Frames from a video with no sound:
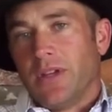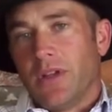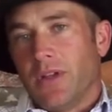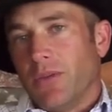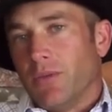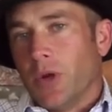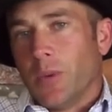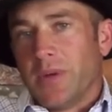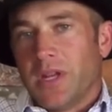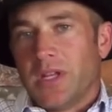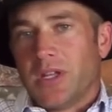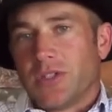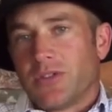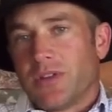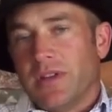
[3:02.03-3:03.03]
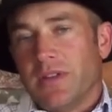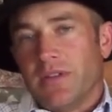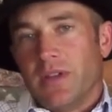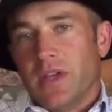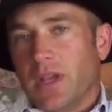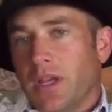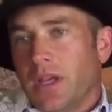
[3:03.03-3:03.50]
You know, the roping industry,
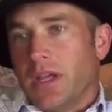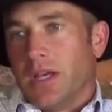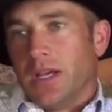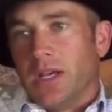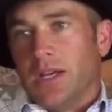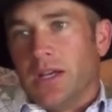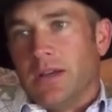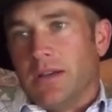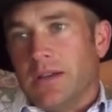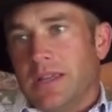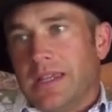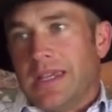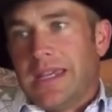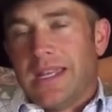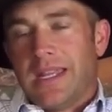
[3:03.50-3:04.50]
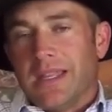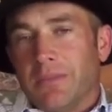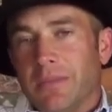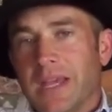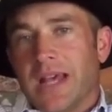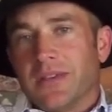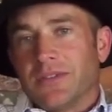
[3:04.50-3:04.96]
any of
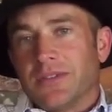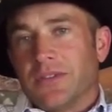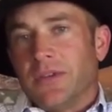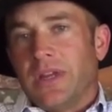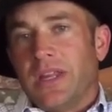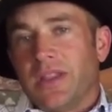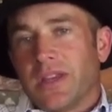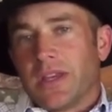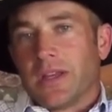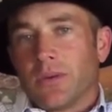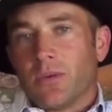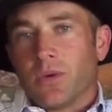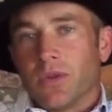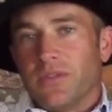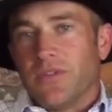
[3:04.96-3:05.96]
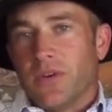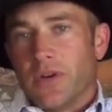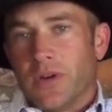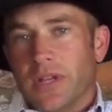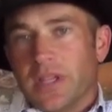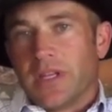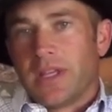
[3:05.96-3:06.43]
them guys will do anything in the world
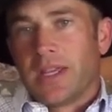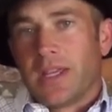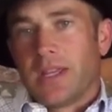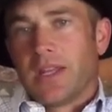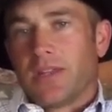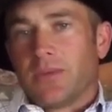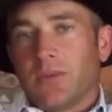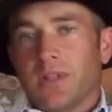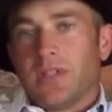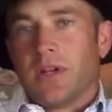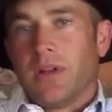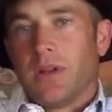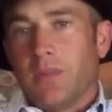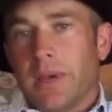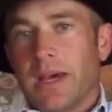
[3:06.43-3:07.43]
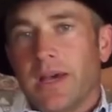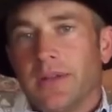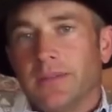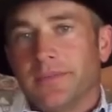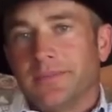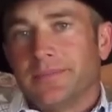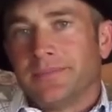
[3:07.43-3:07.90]
for you, and that's what it's all
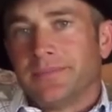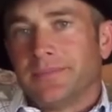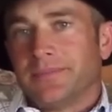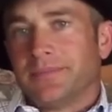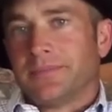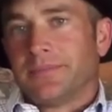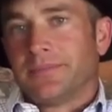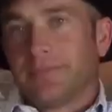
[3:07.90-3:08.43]
about.